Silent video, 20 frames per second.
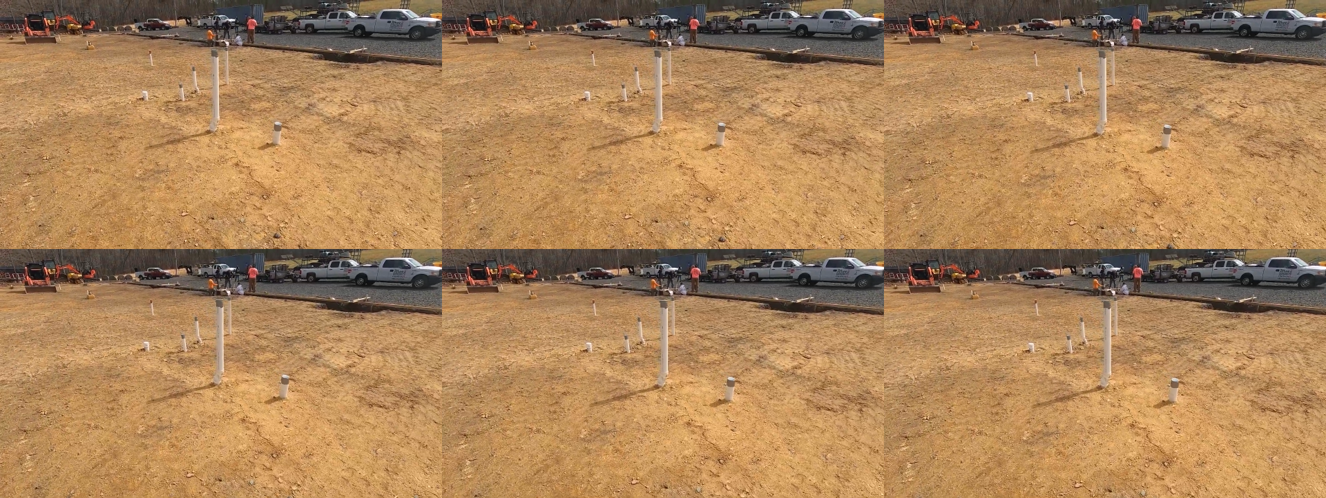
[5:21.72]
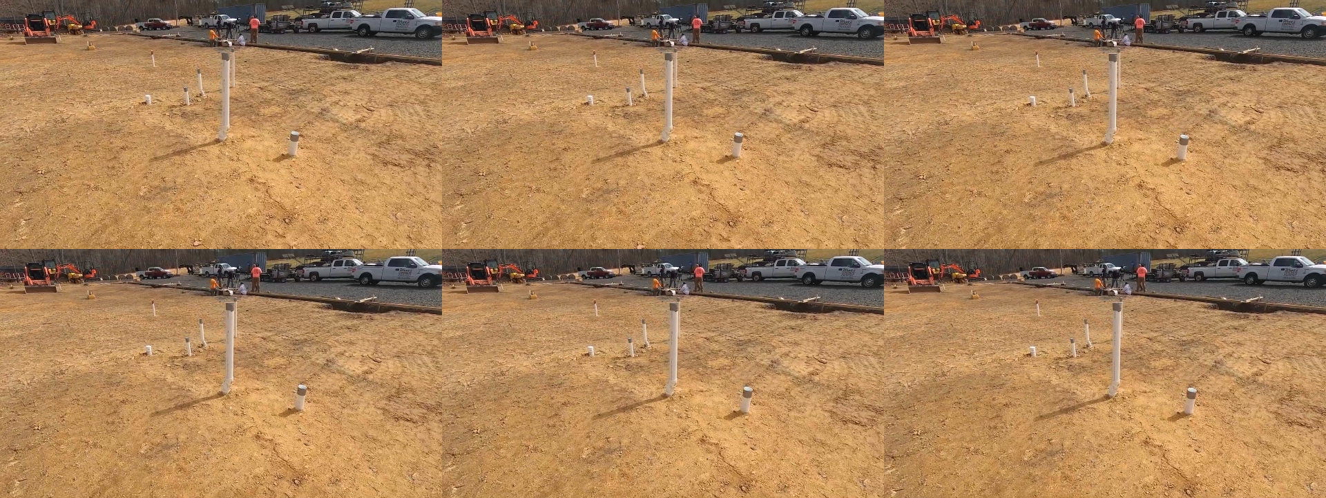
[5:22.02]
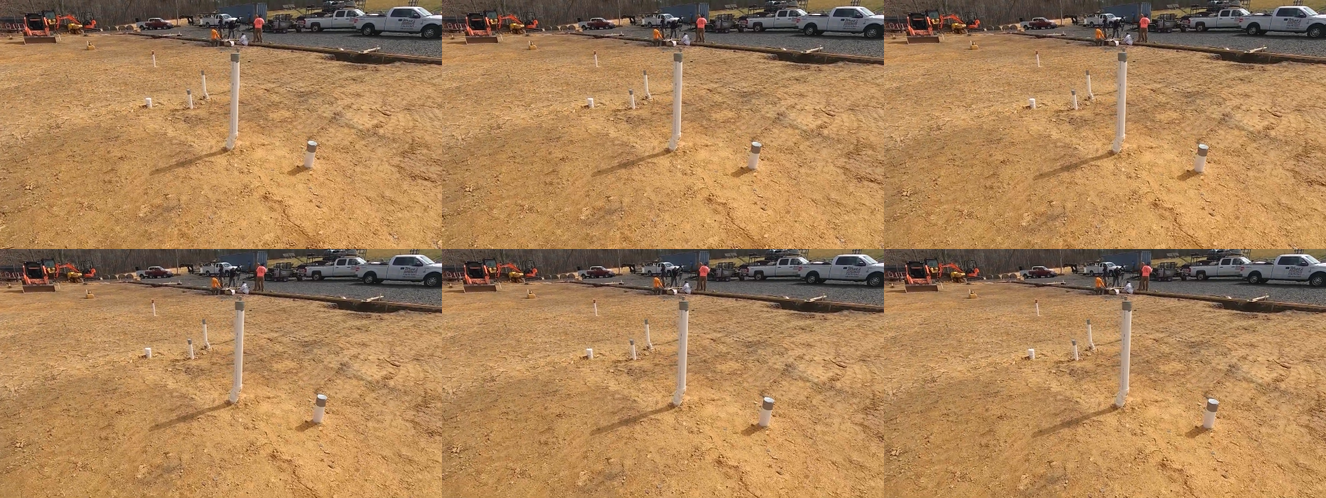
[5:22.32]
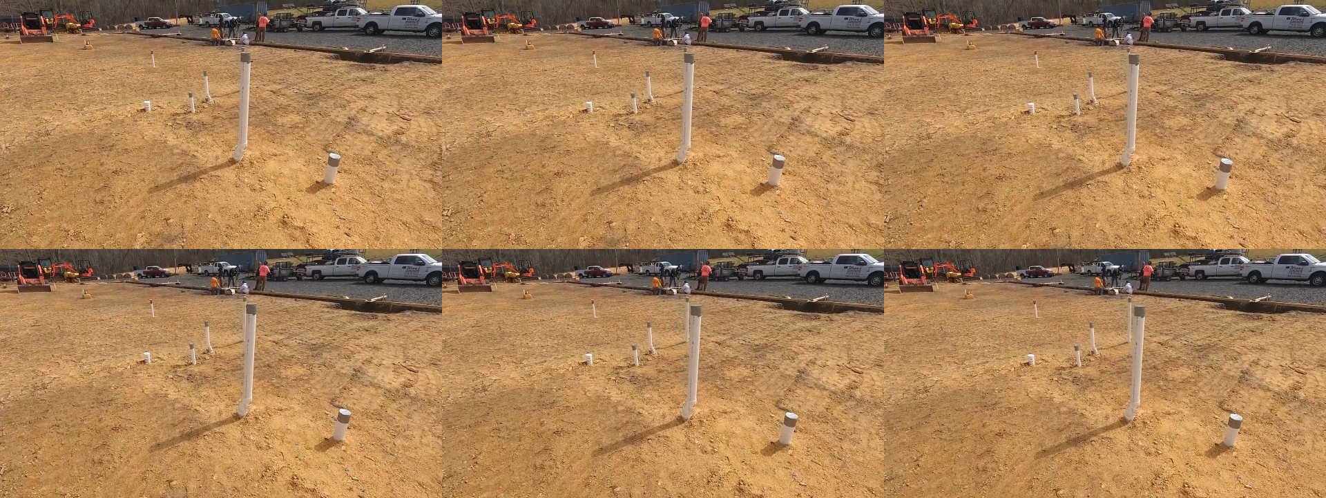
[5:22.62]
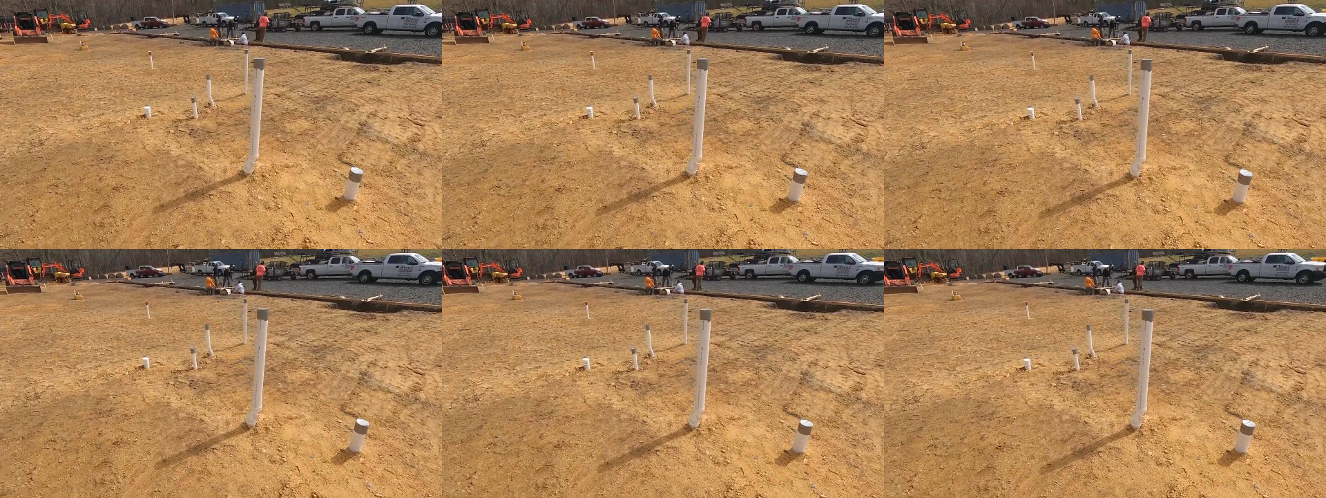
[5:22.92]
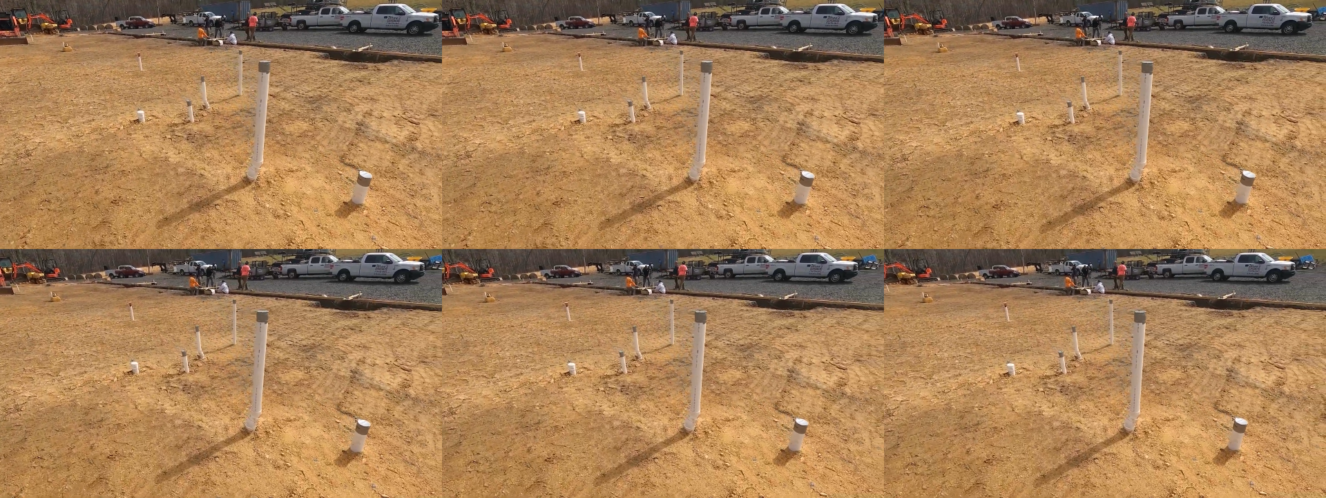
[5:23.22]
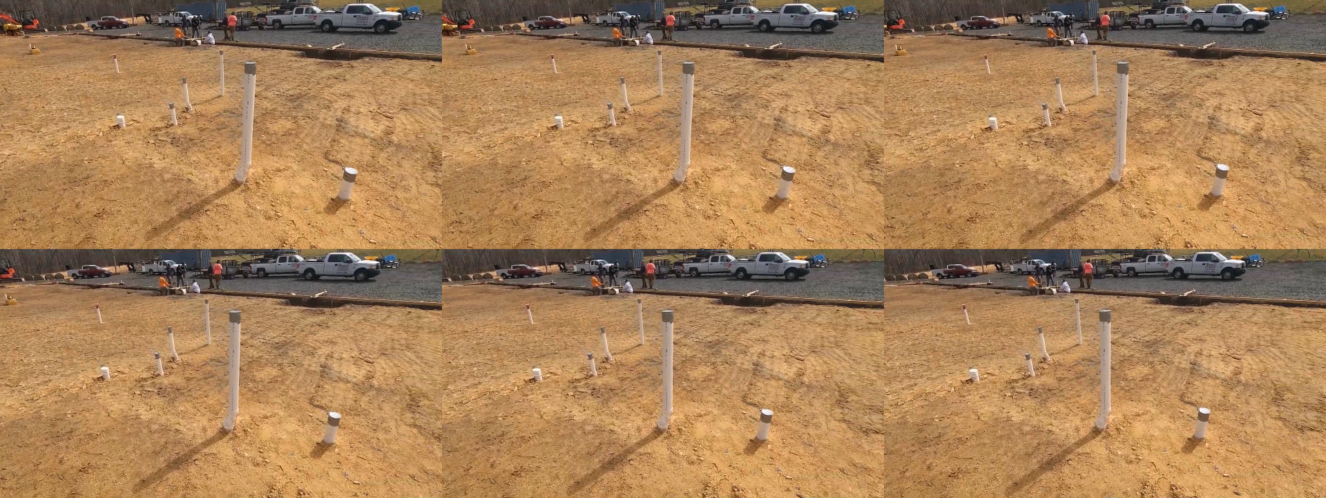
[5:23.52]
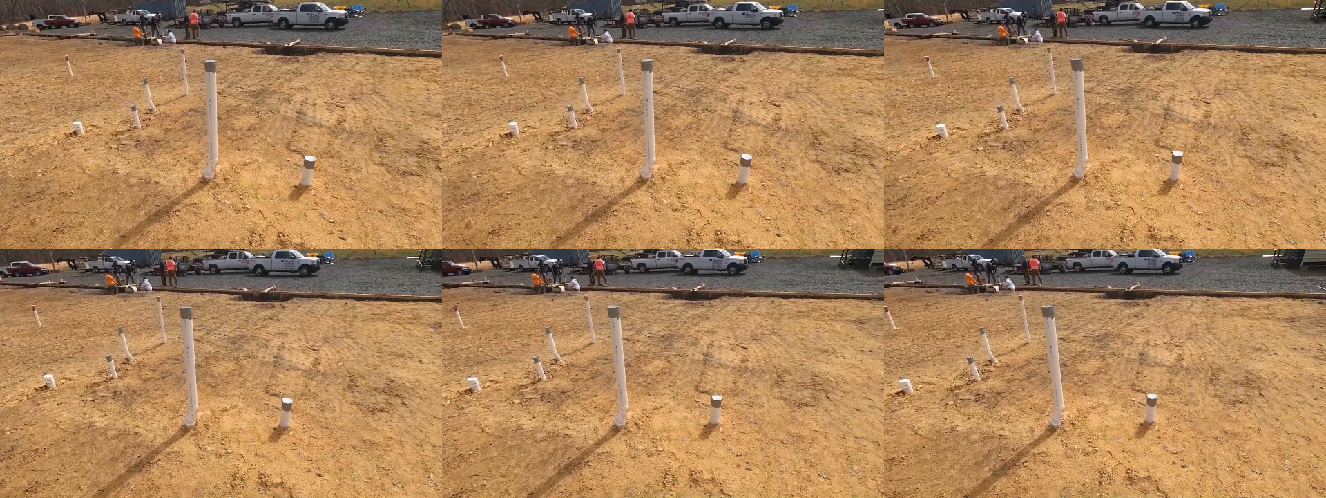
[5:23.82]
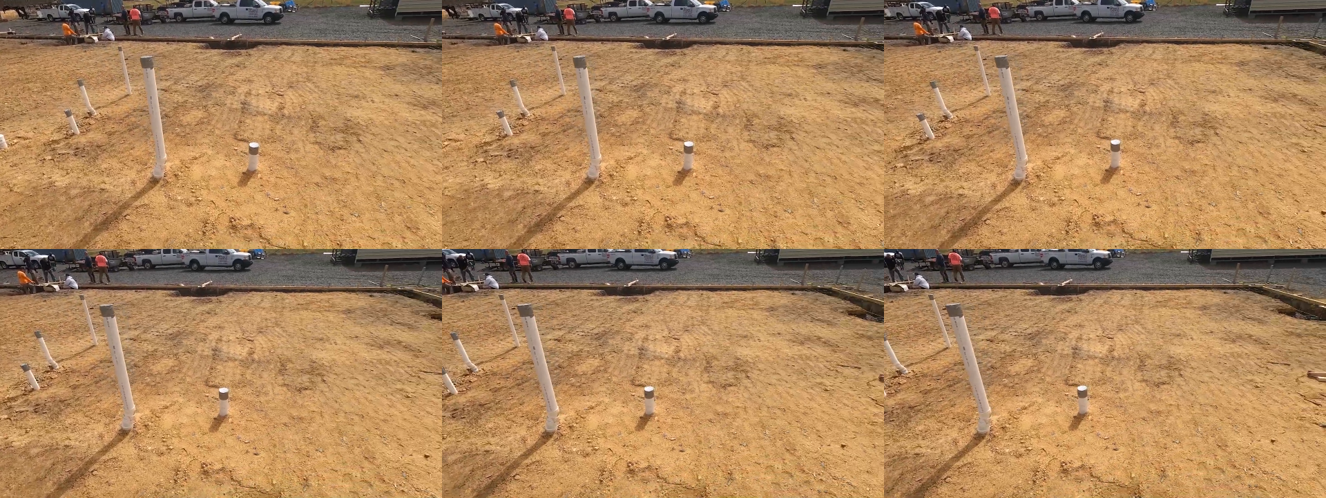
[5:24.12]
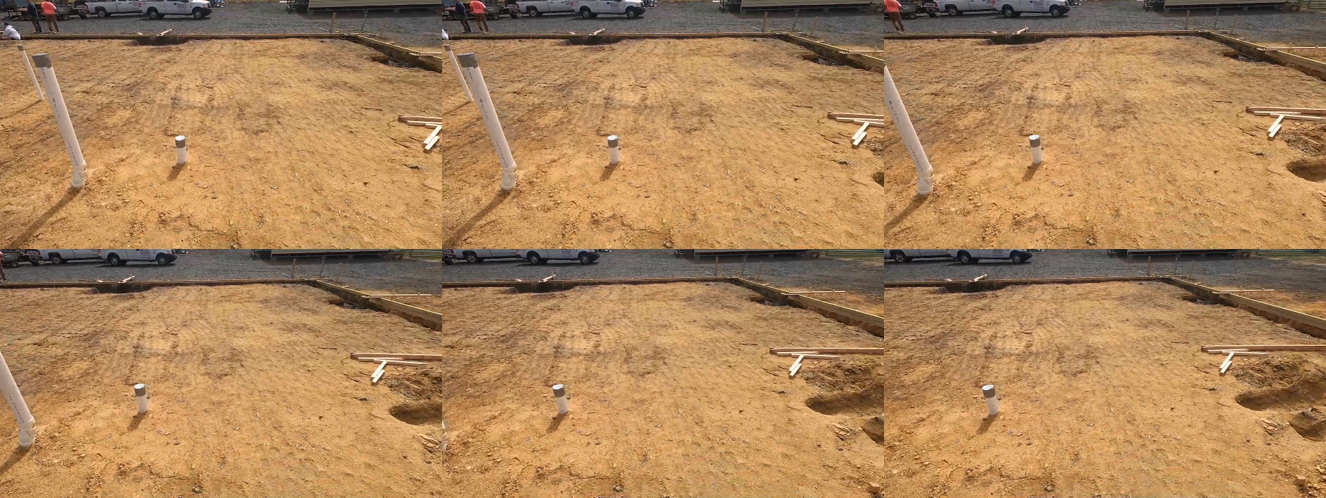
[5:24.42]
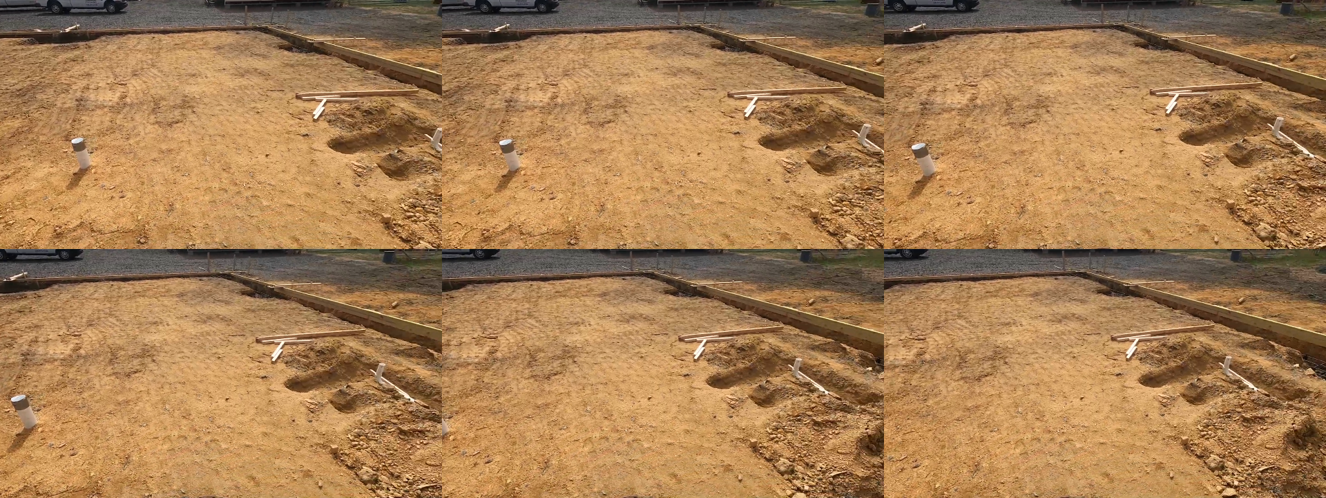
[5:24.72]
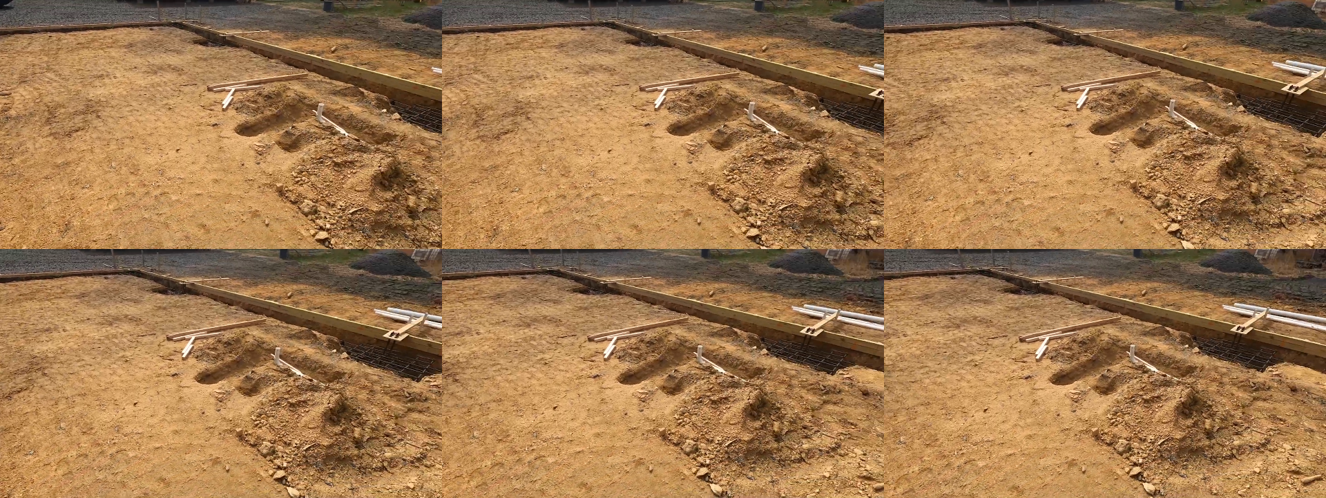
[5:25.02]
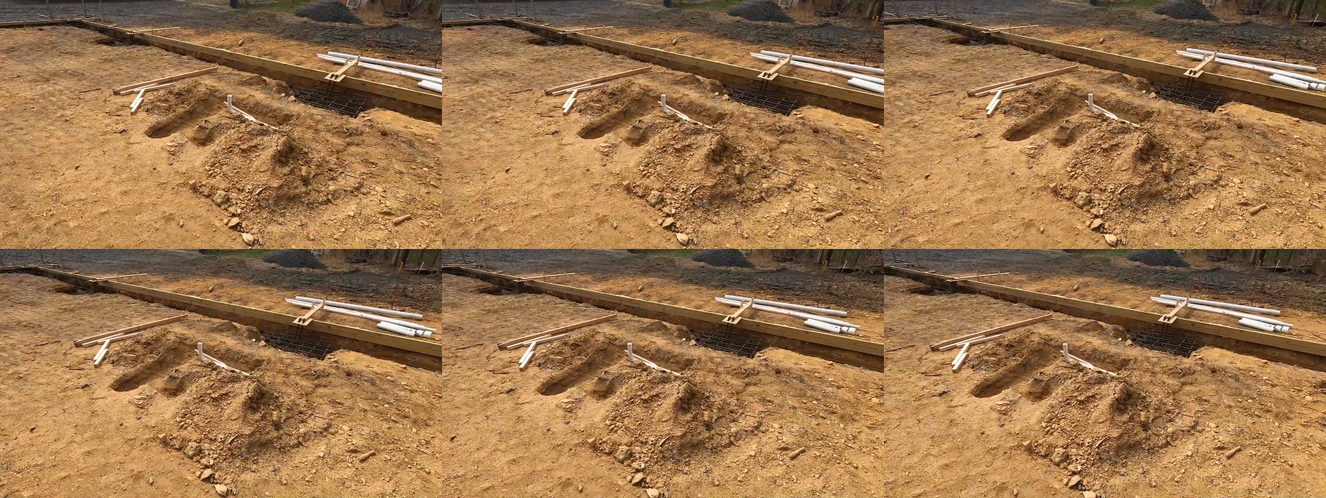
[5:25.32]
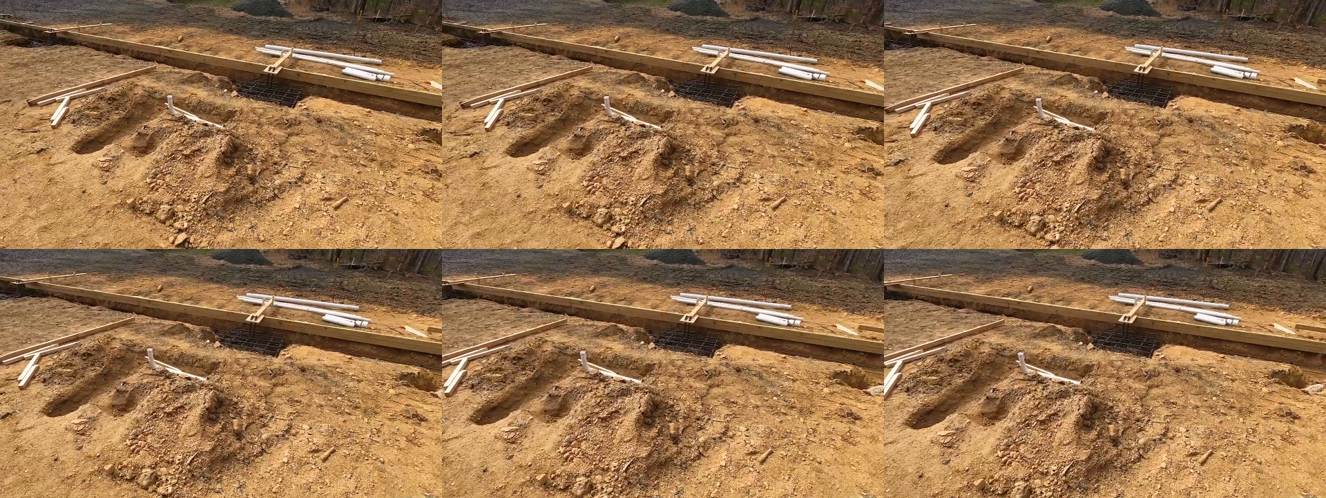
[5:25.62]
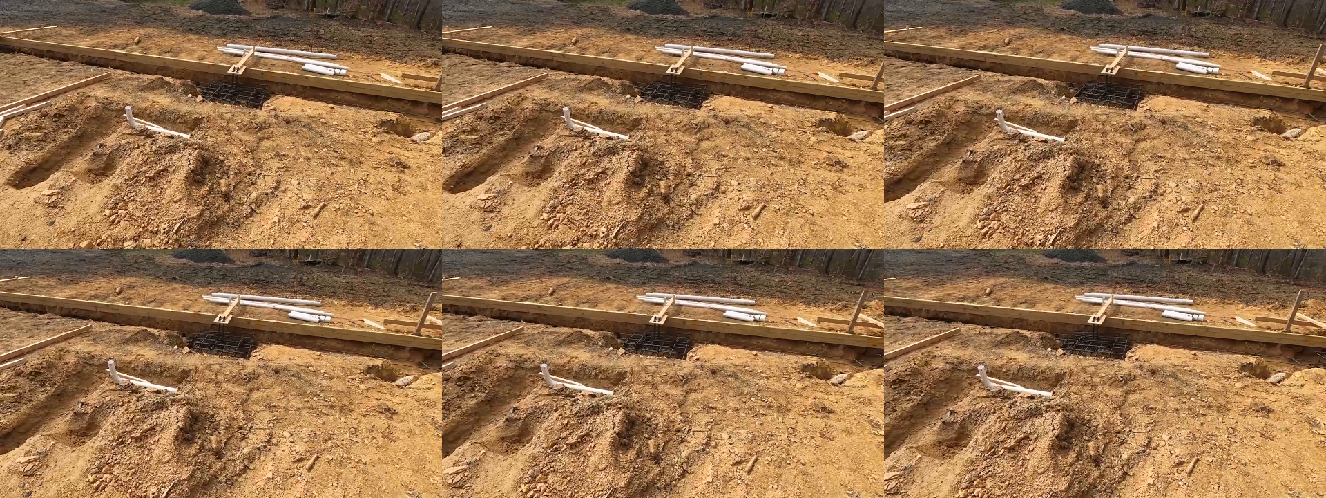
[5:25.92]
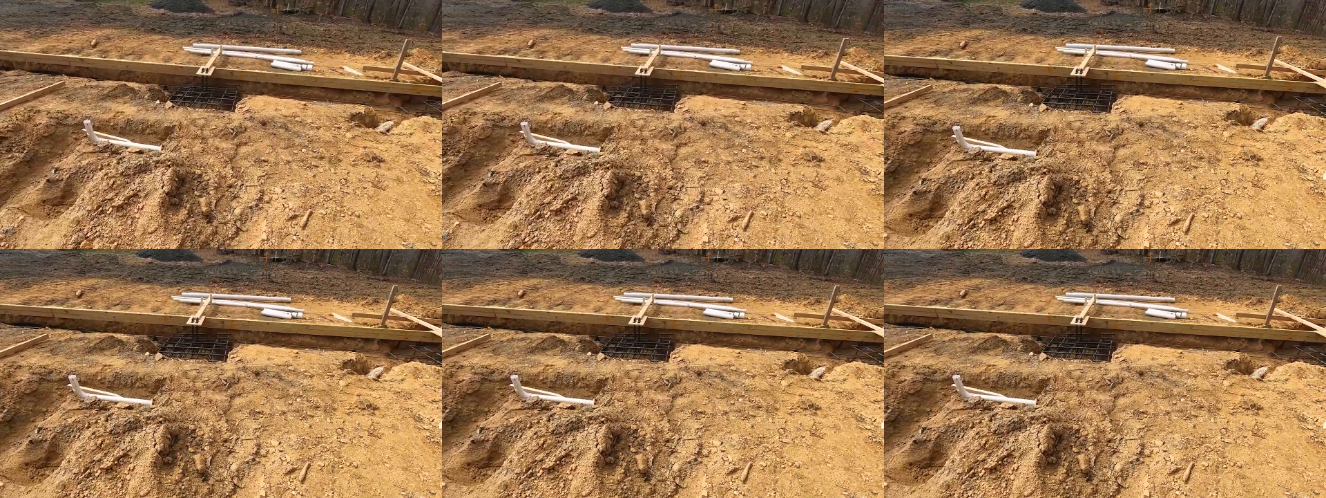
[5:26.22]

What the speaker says: No face is visible, so there are no lips to read.